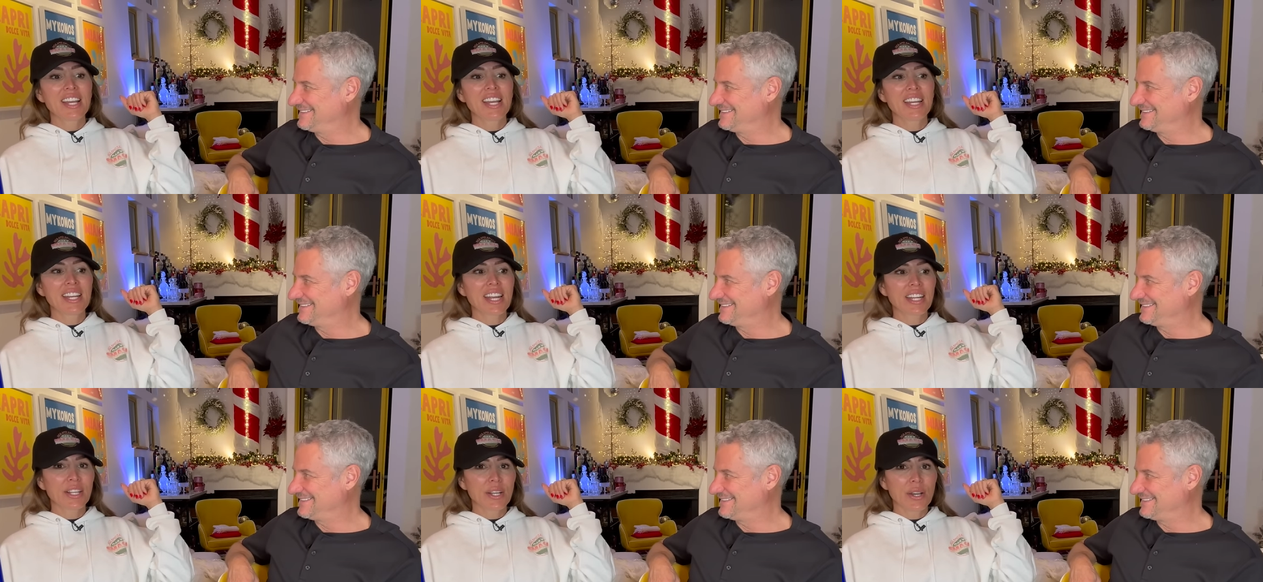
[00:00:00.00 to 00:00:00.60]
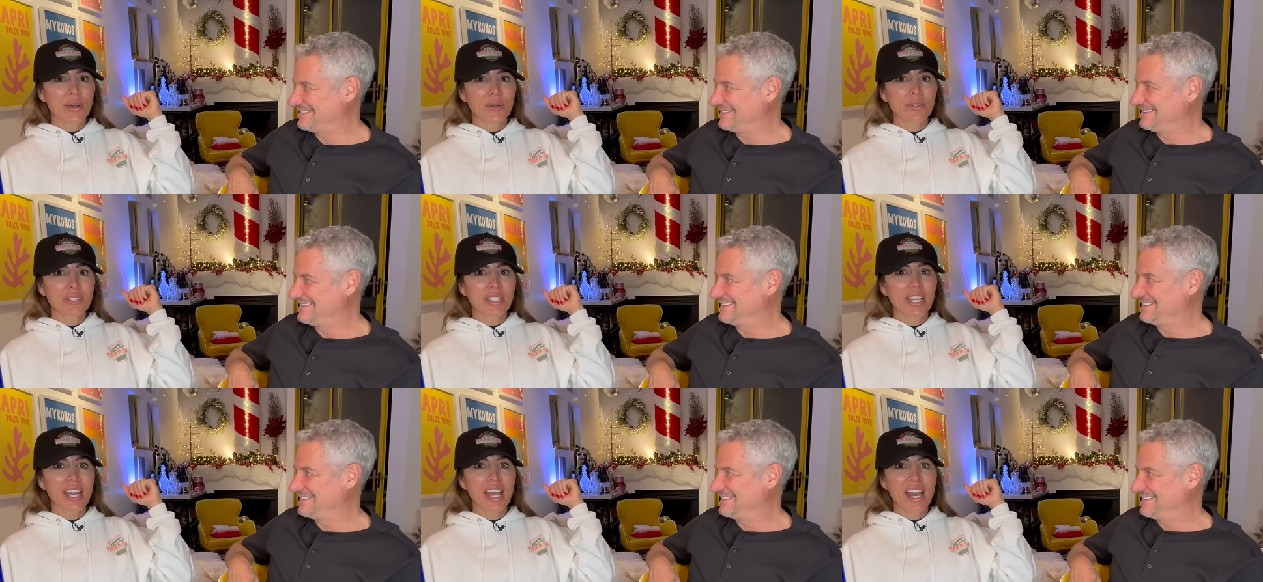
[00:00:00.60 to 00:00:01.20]
Speaker 1: And I go,
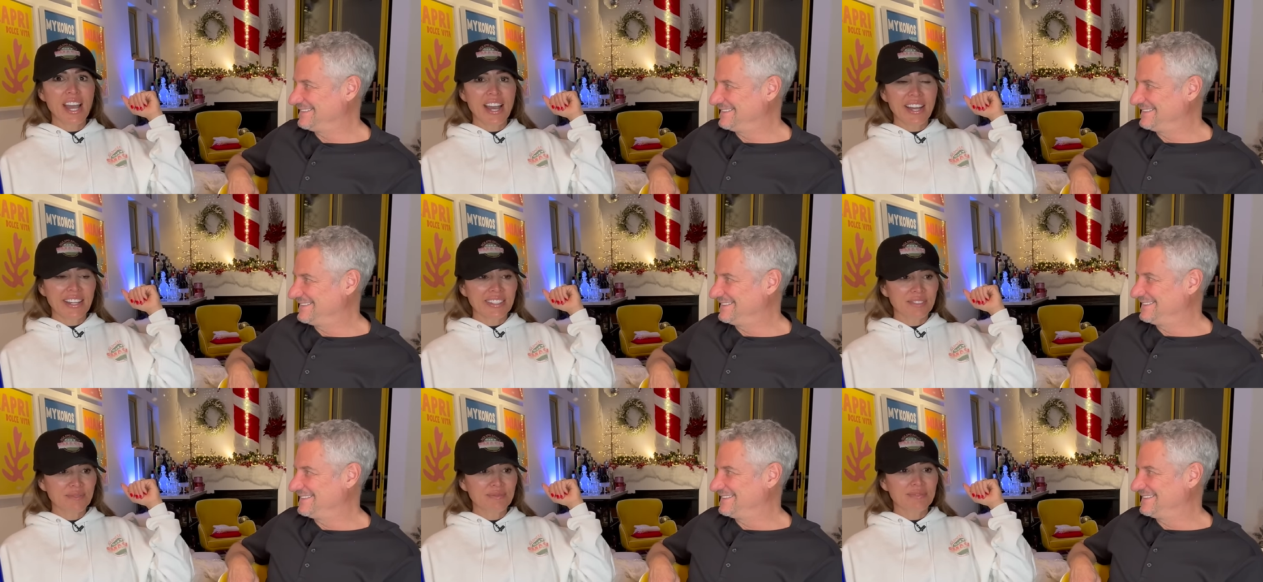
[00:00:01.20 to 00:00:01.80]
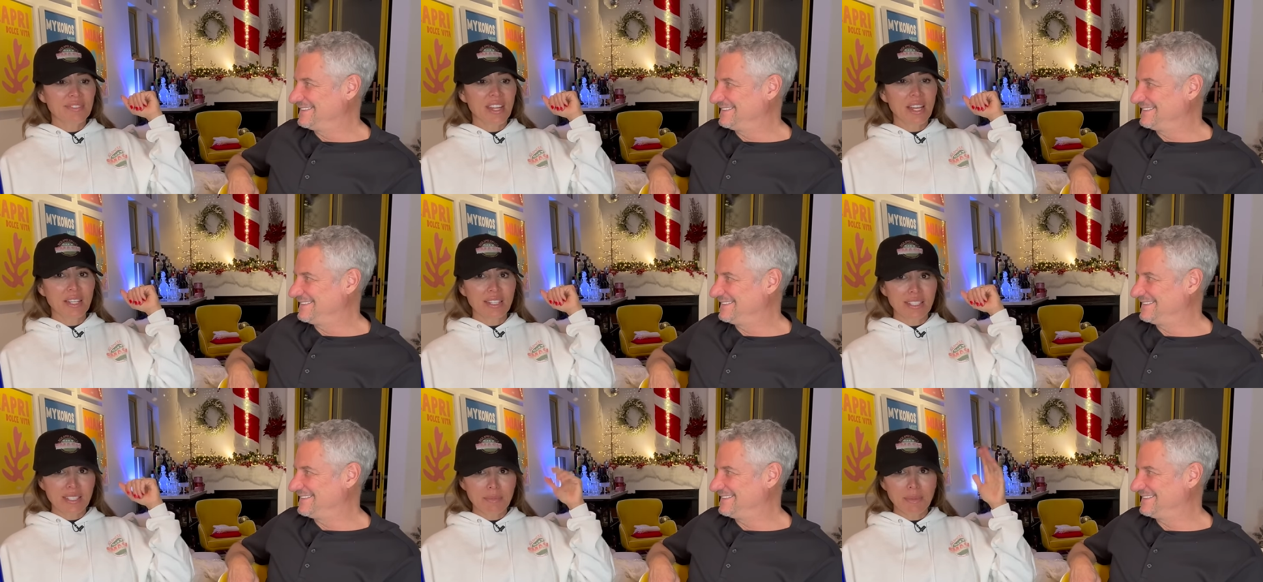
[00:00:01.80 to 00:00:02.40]
Yeah,
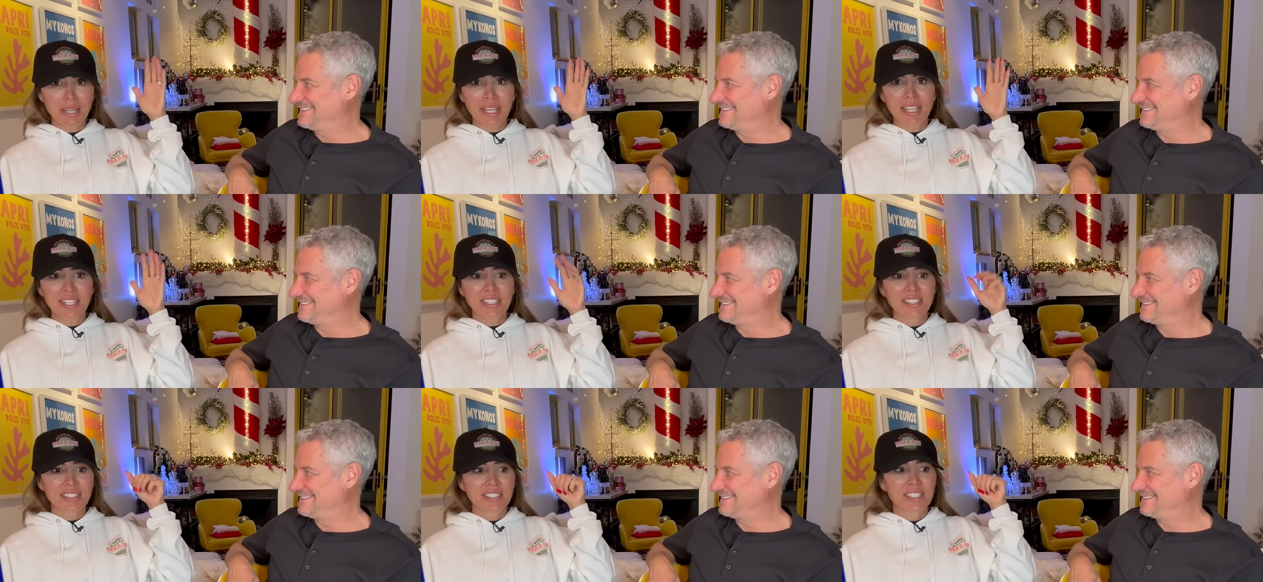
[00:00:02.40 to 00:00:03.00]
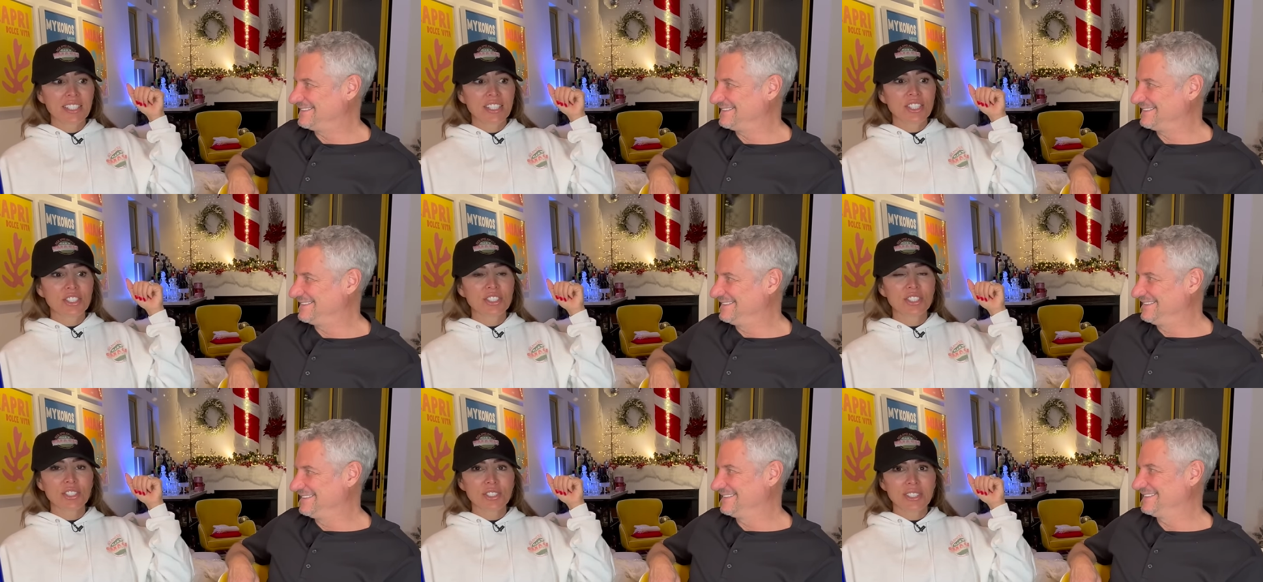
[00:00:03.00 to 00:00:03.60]
it's me.
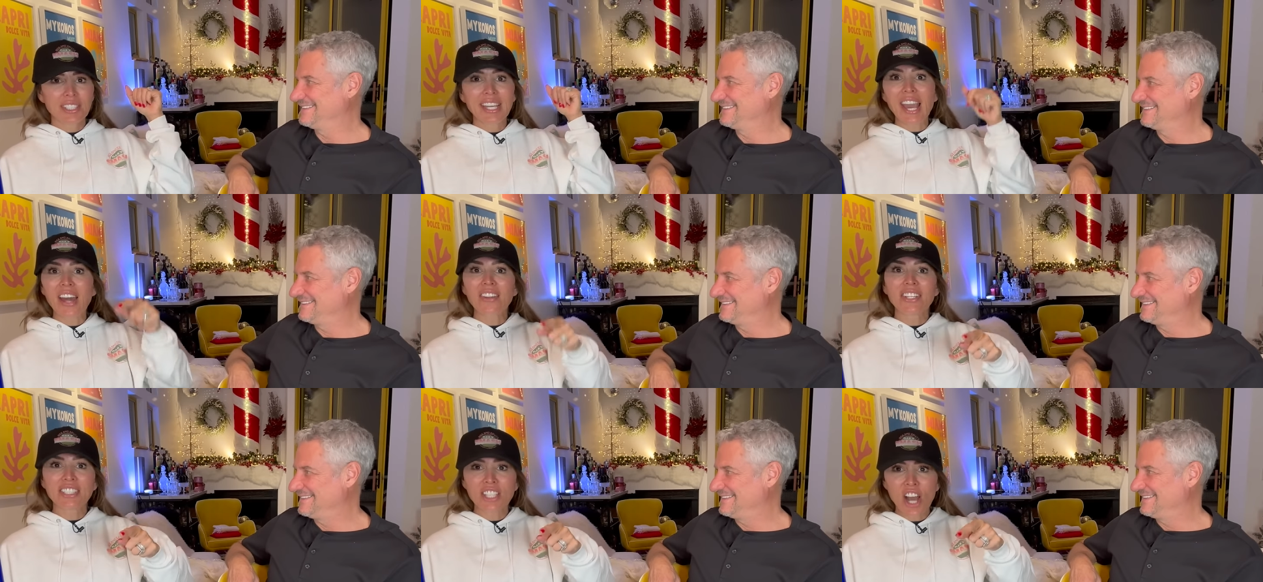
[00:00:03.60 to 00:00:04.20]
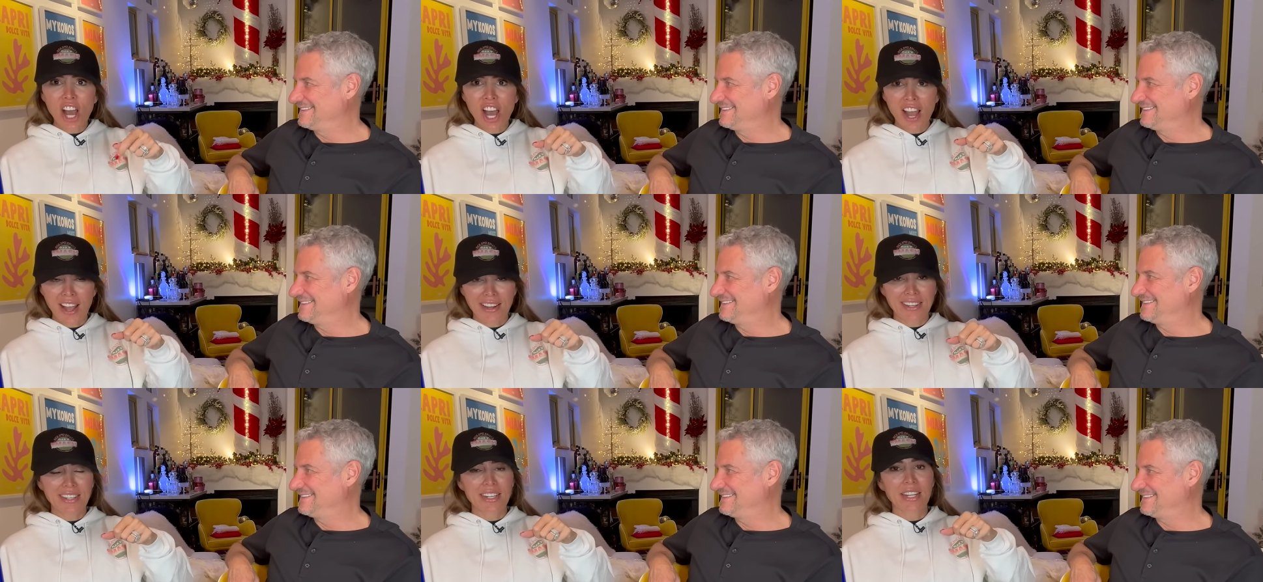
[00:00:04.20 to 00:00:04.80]
She goes, Kelly
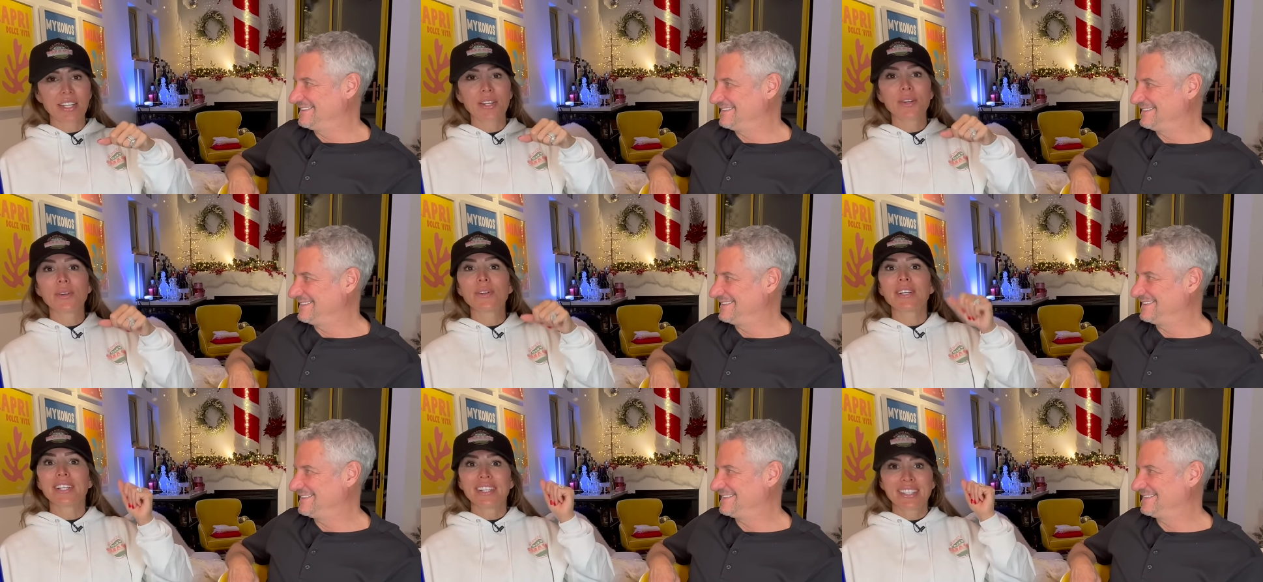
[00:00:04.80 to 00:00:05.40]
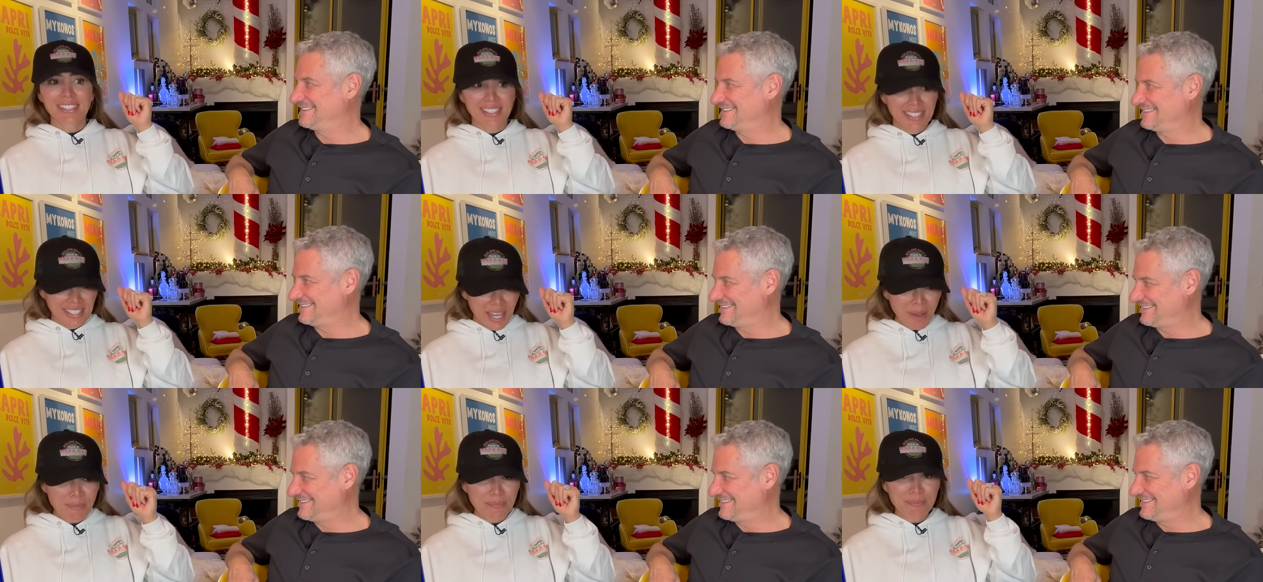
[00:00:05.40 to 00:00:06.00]
Dodd. And I go,
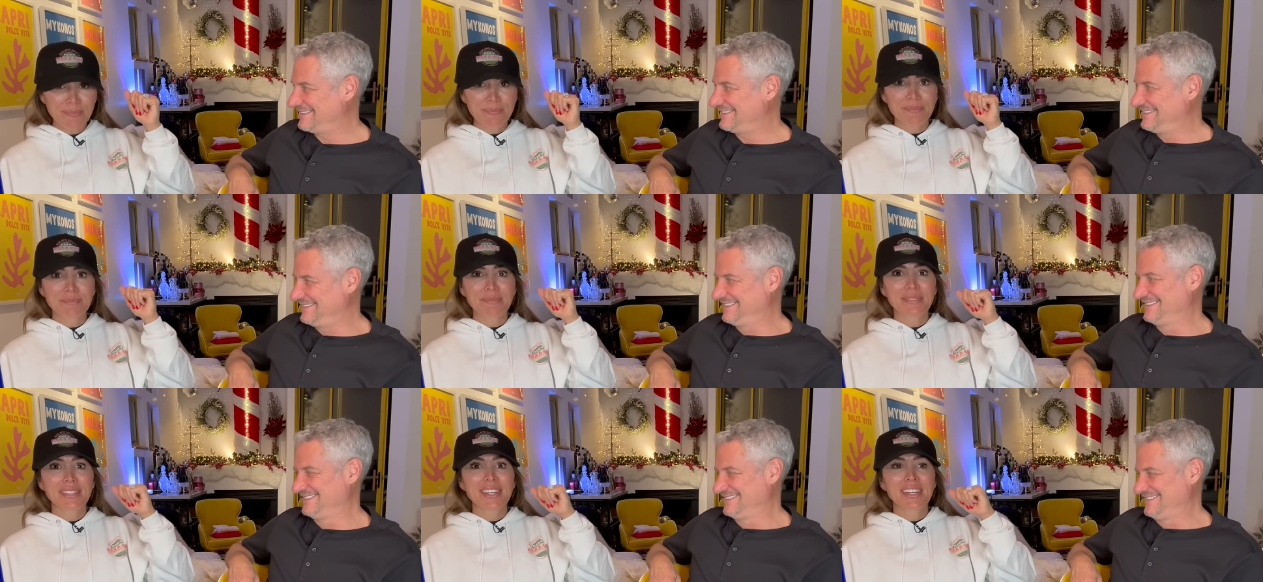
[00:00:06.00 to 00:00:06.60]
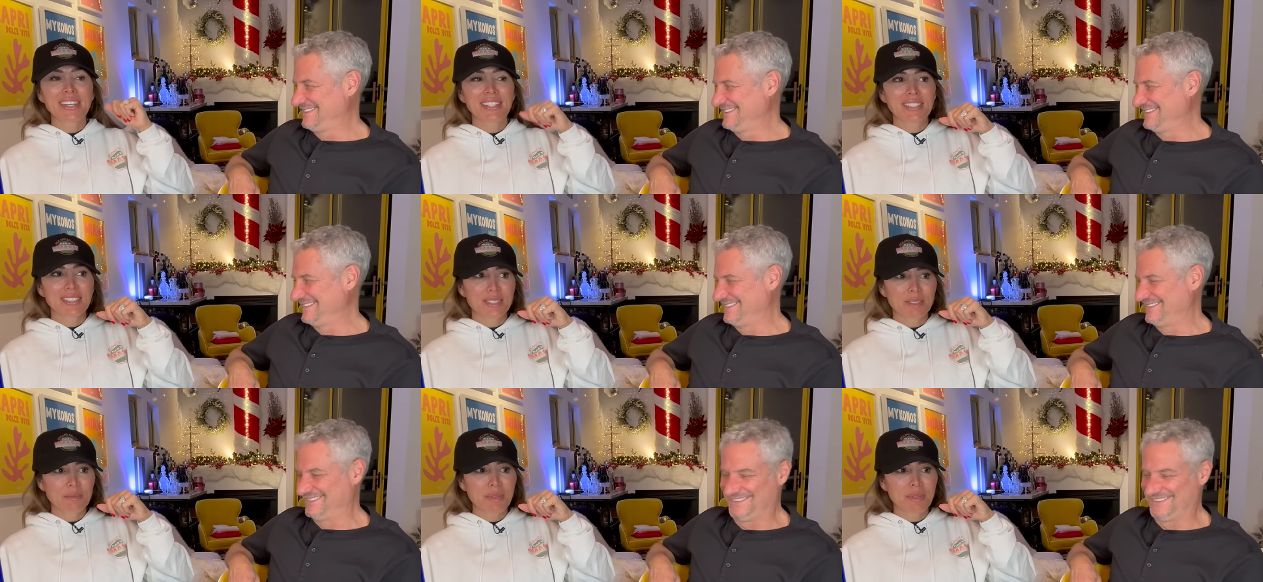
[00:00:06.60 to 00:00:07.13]
Yep, it's